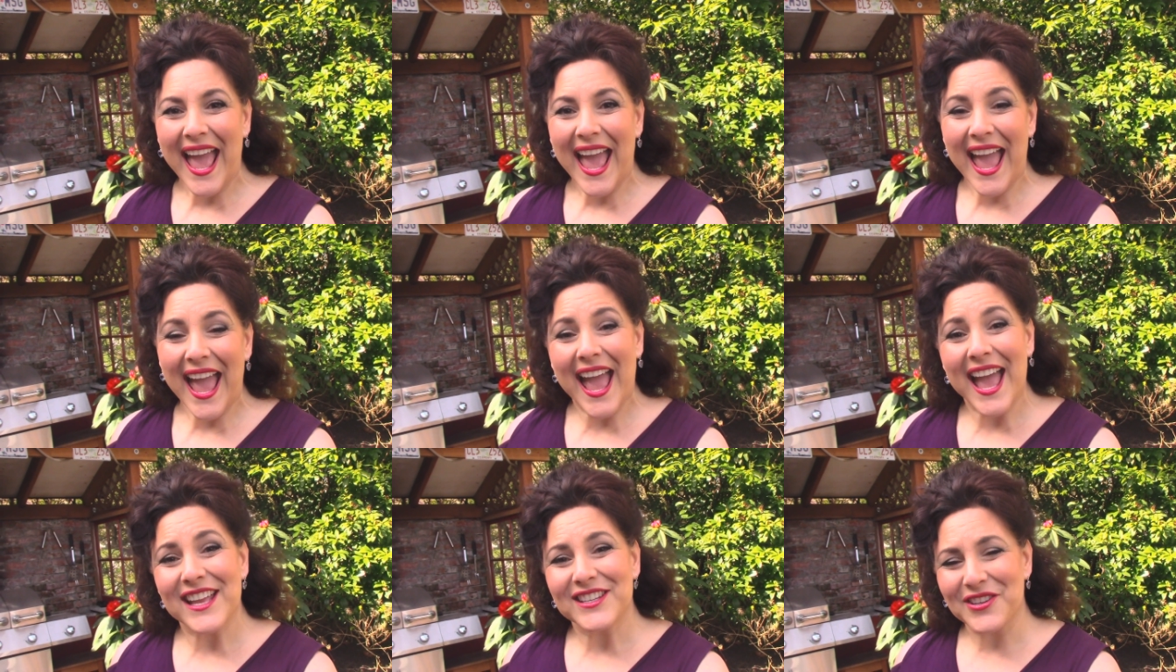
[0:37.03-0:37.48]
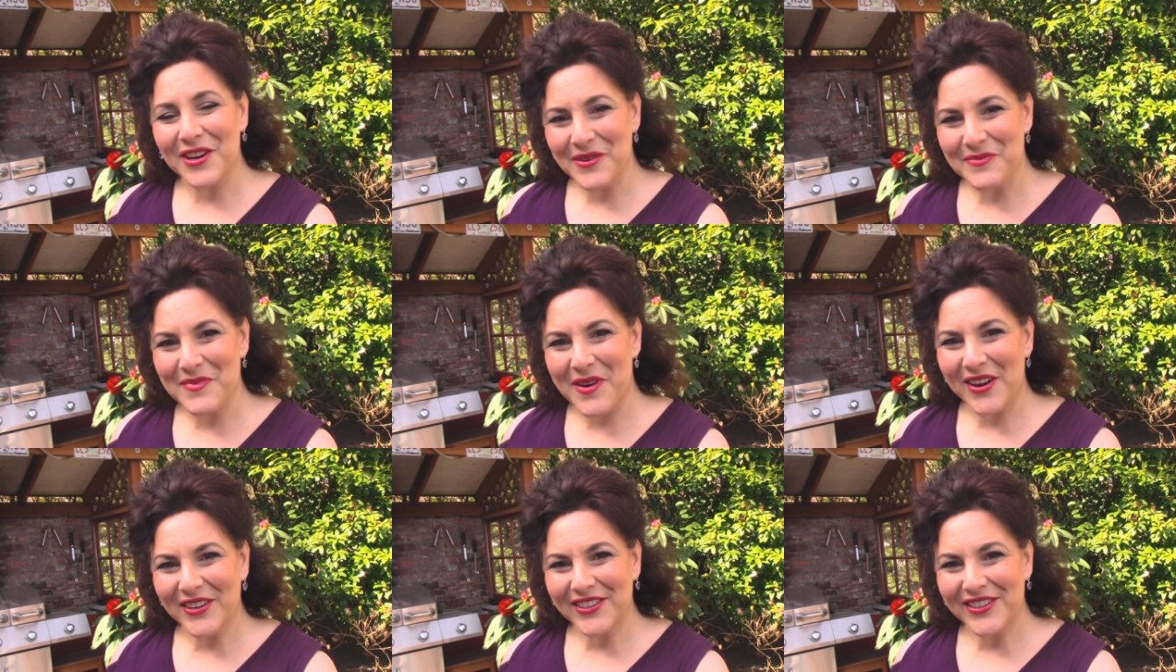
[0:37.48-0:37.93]
and
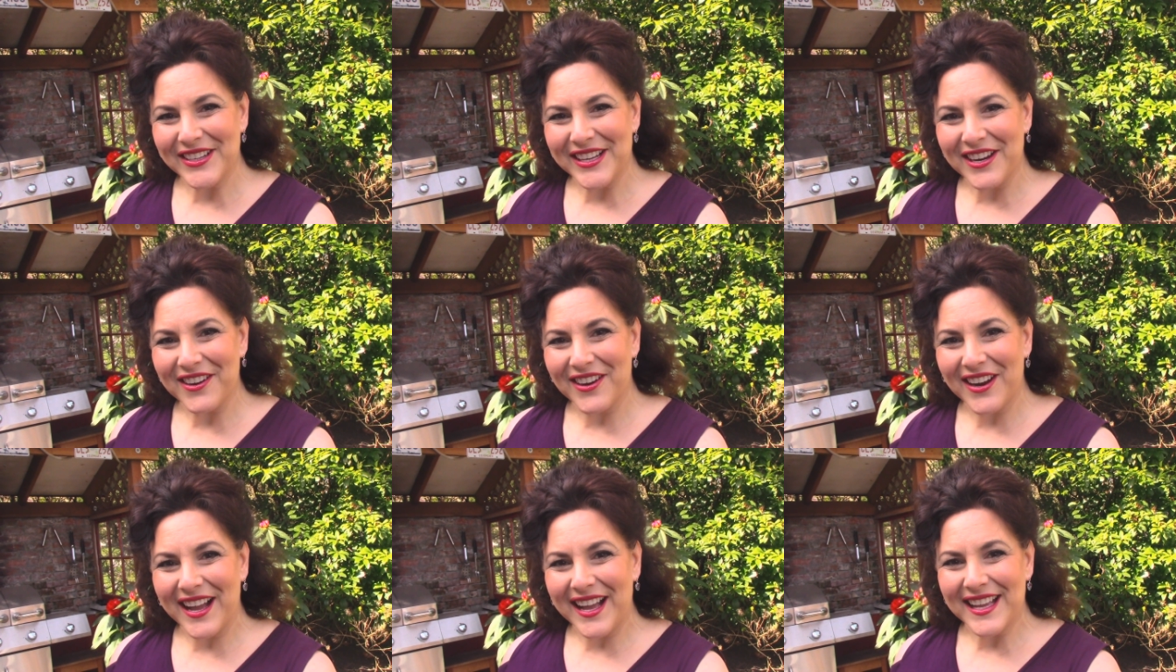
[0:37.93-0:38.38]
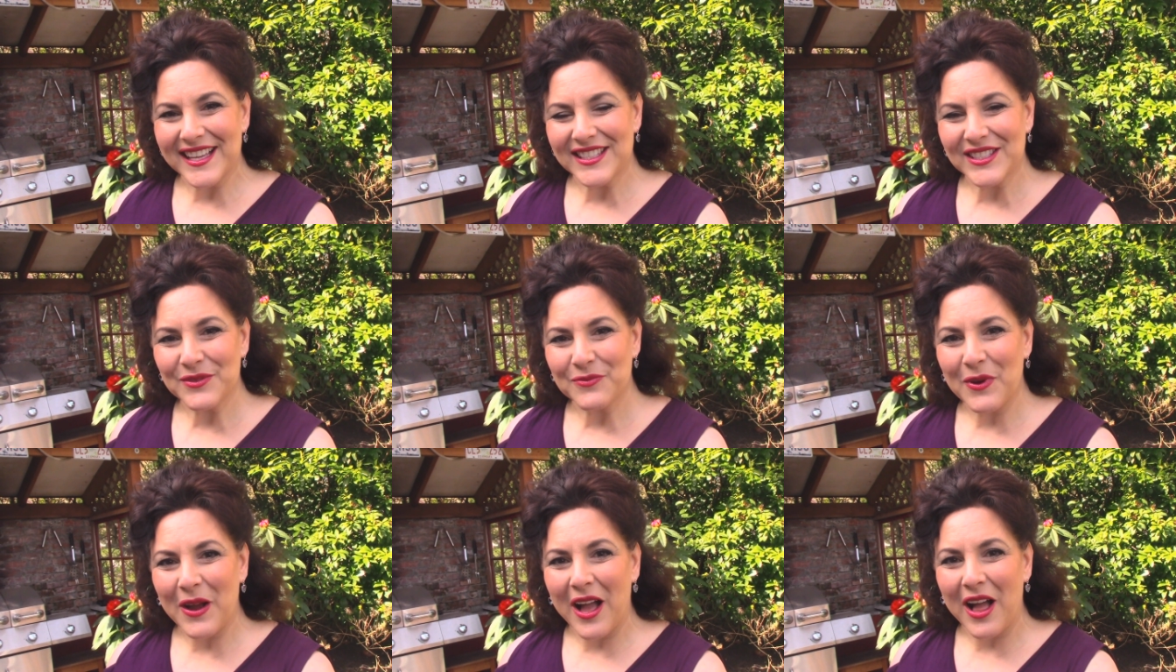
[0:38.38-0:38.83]
our modern era
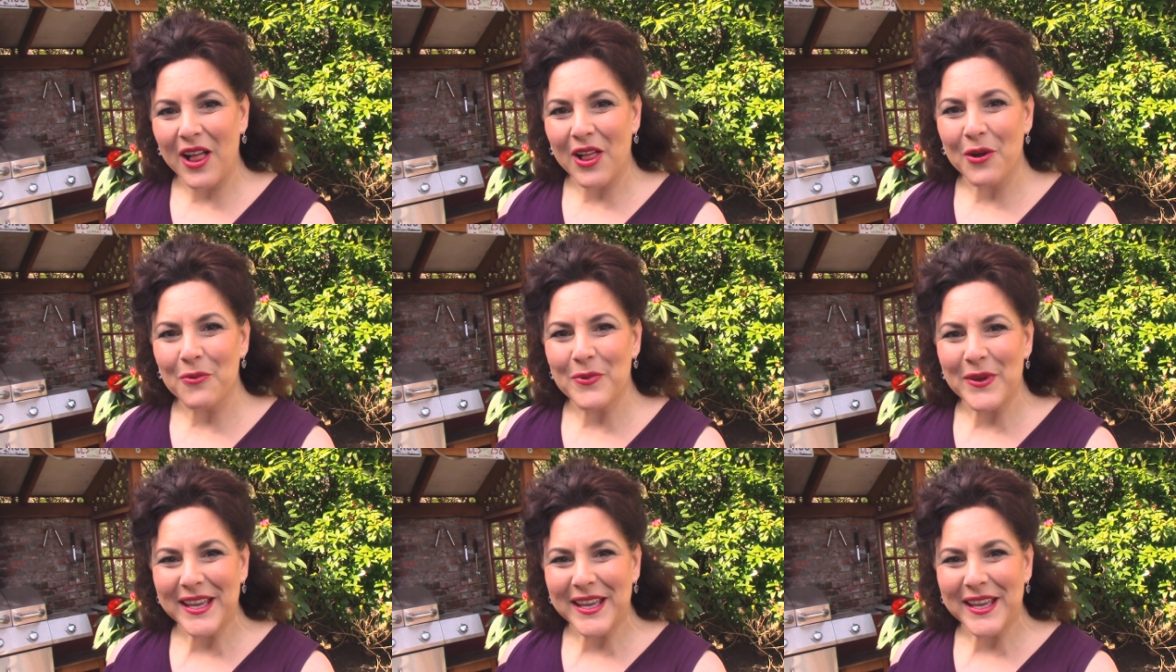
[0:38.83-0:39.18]
as well,